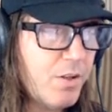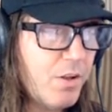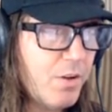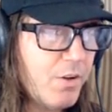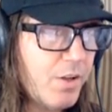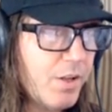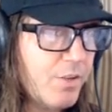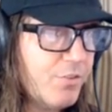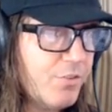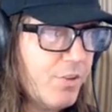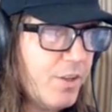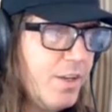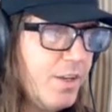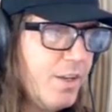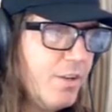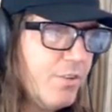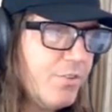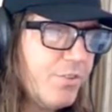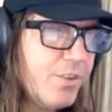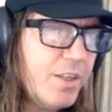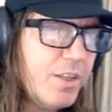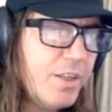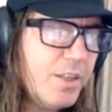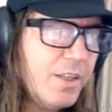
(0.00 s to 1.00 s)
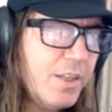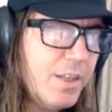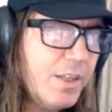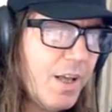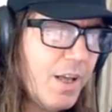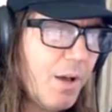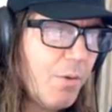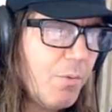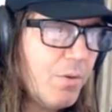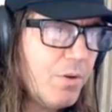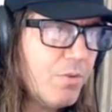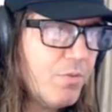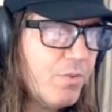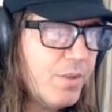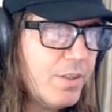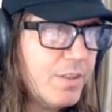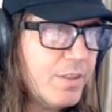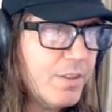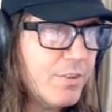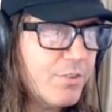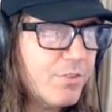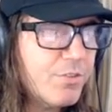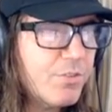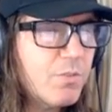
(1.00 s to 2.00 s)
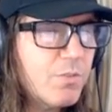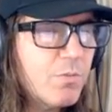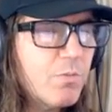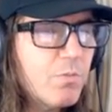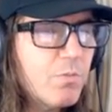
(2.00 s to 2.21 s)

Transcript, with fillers: Okay, so here's the. I want to read this.